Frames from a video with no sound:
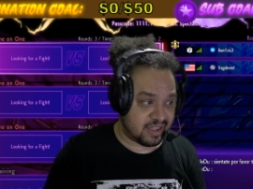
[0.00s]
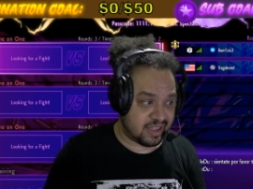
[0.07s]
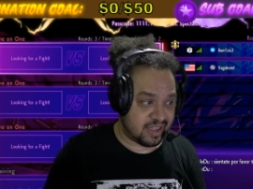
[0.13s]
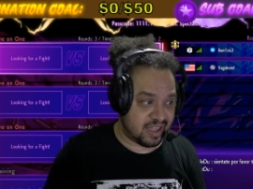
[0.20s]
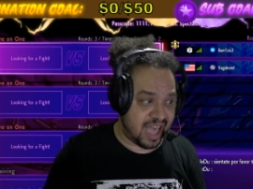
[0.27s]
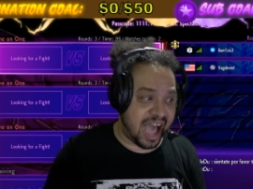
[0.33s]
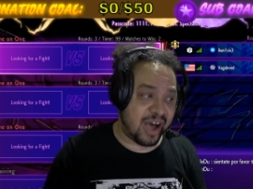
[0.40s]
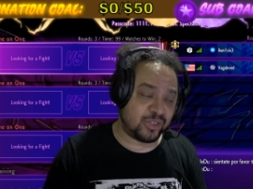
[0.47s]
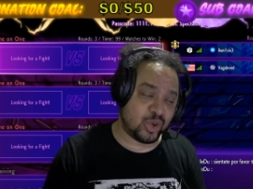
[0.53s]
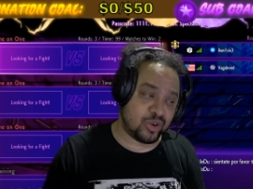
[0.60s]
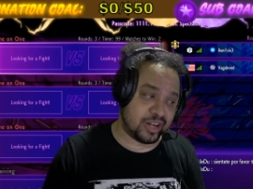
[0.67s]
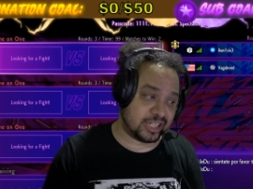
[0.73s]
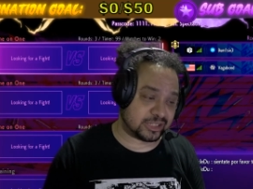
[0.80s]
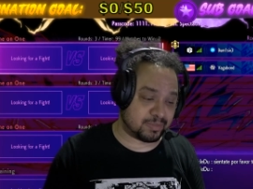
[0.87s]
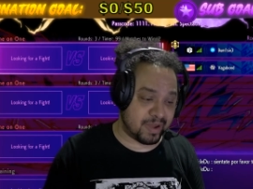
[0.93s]
I'll do
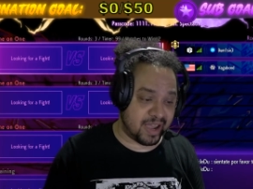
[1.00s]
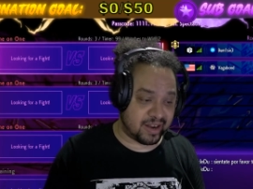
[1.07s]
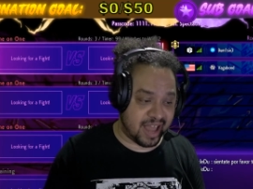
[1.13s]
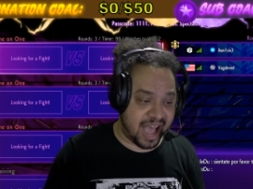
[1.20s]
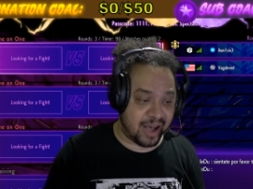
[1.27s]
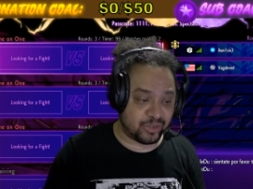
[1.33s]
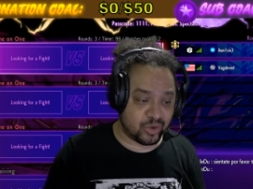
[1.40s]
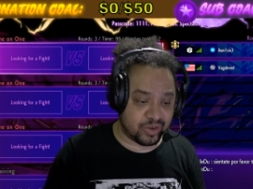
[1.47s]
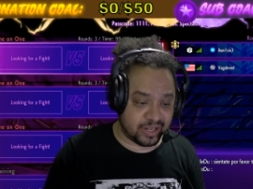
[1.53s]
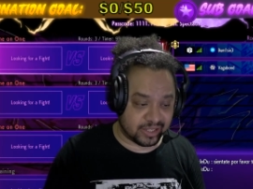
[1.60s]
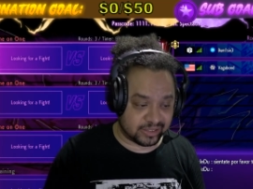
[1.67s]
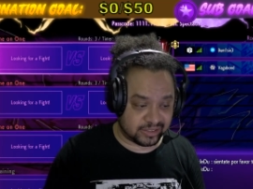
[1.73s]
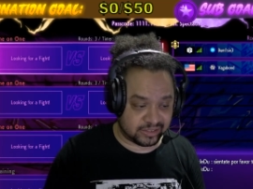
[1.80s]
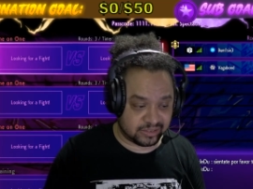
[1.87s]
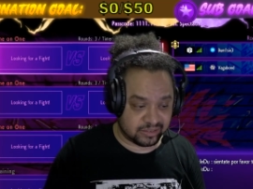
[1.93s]
this, man. I'll do
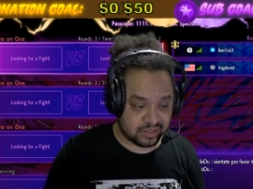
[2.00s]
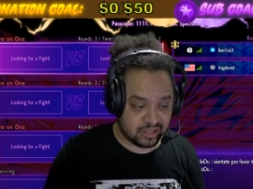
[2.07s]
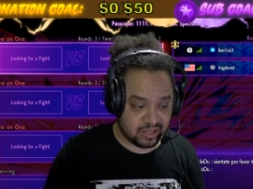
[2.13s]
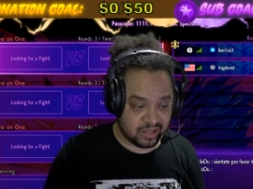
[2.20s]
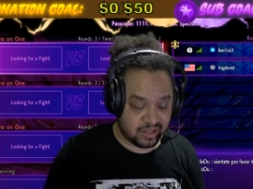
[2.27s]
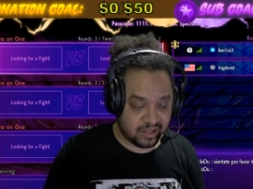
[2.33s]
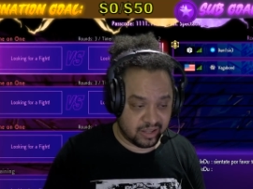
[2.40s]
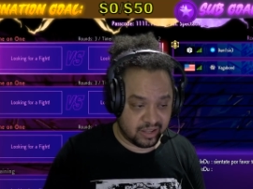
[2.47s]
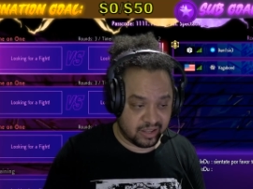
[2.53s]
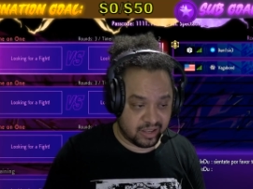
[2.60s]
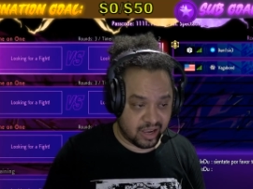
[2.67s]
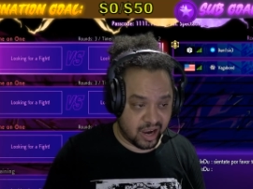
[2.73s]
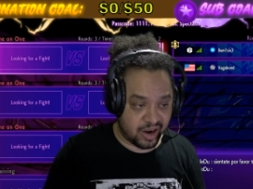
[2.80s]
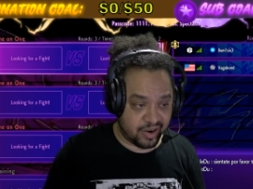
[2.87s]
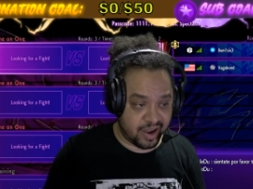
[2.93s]
this.
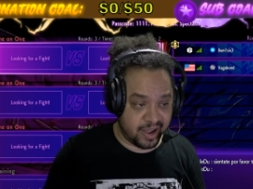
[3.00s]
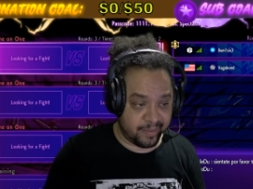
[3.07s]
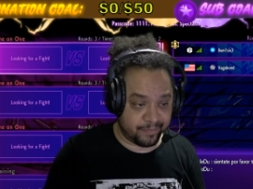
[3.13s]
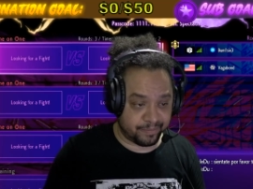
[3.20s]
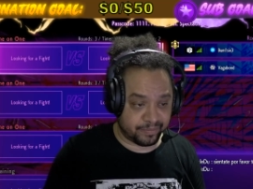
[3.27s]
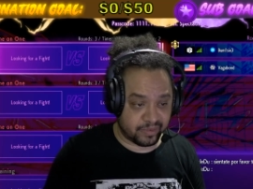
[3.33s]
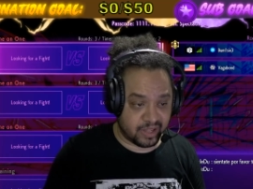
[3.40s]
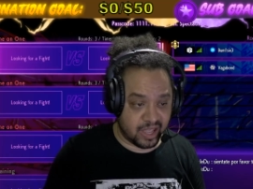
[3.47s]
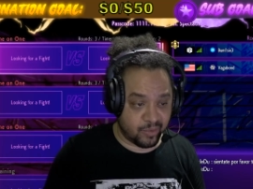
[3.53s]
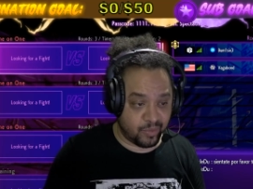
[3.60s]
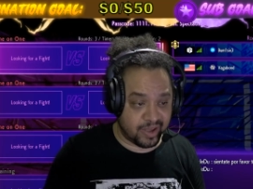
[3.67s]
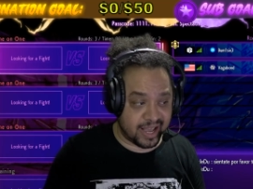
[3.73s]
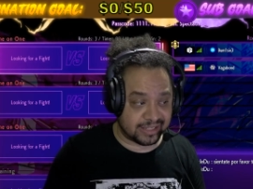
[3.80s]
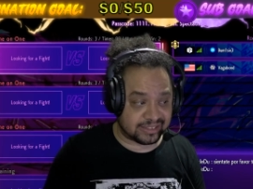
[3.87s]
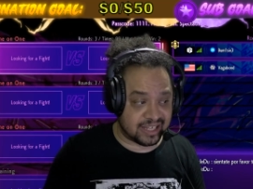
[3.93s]
All right. If we
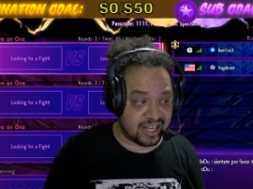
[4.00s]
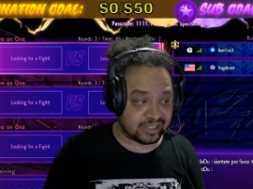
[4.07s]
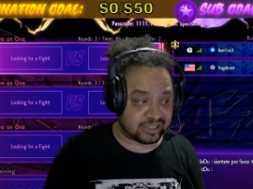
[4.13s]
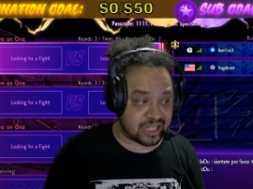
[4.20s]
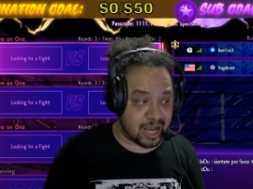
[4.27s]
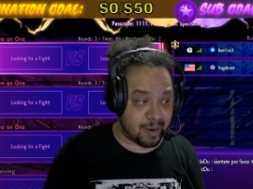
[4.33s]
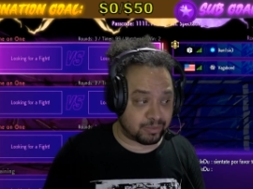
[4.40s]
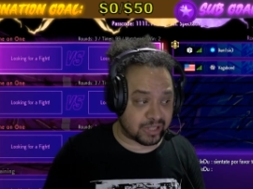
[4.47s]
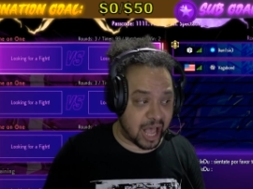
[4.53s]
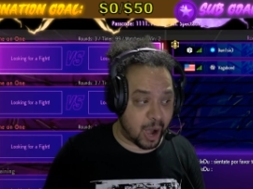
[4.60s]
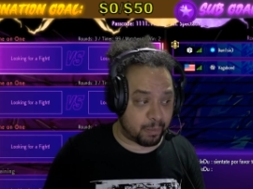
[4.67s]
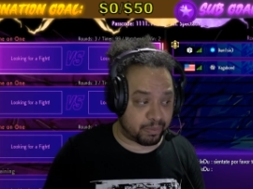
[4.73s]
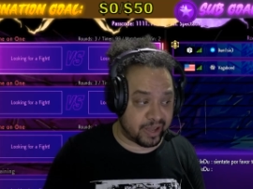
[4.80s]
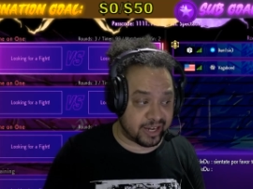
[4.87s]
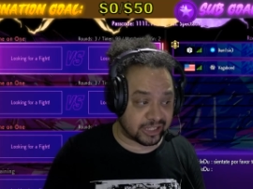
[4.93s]
get 10 subs, I'll
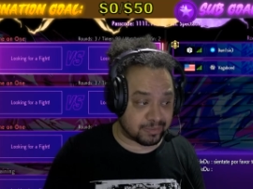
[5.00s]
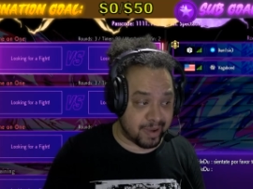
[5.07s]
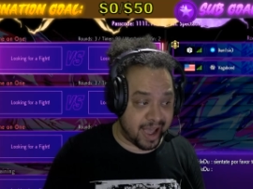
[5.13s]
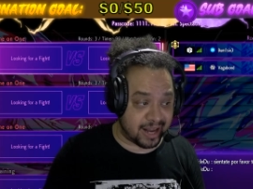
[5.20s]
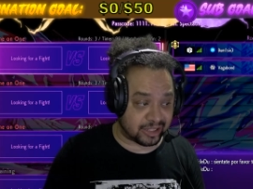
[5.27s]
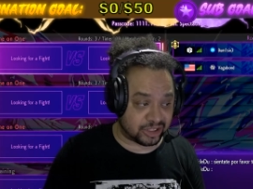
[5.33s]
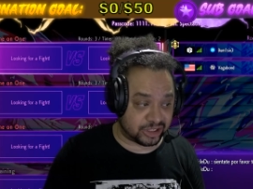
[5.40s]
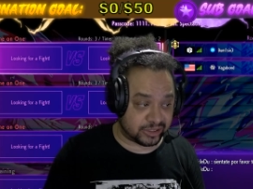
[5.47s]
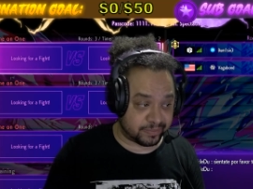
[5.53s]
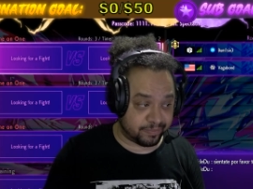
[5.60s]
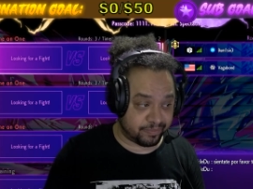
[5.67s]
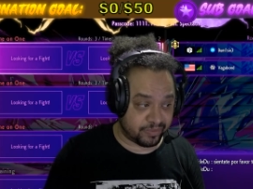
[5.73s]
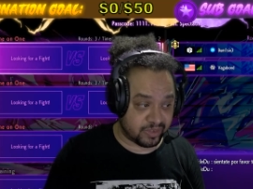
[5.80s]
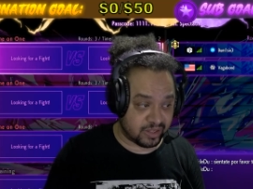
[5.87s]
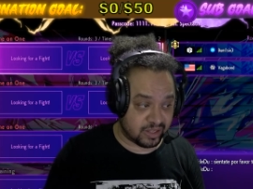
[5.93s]
play this match.
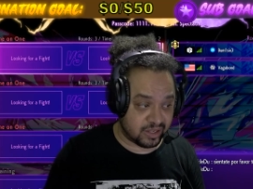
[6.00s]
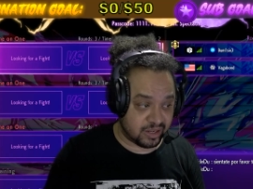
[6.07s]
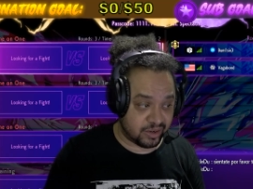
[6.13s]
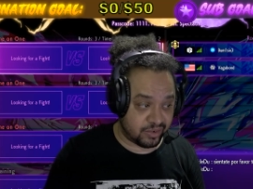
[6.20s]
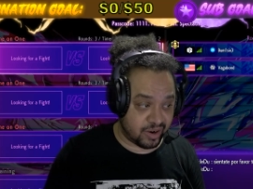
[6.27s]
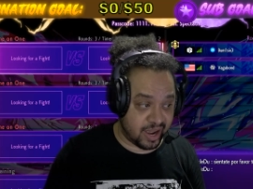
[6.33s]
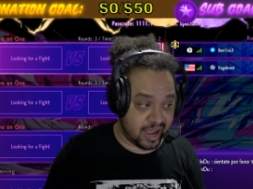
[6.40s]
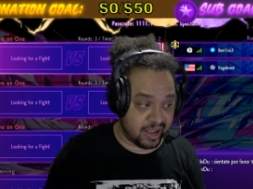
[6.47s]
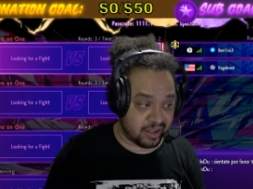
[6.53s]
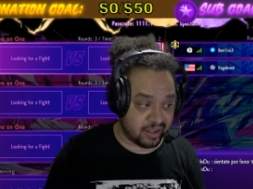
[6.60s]
Right?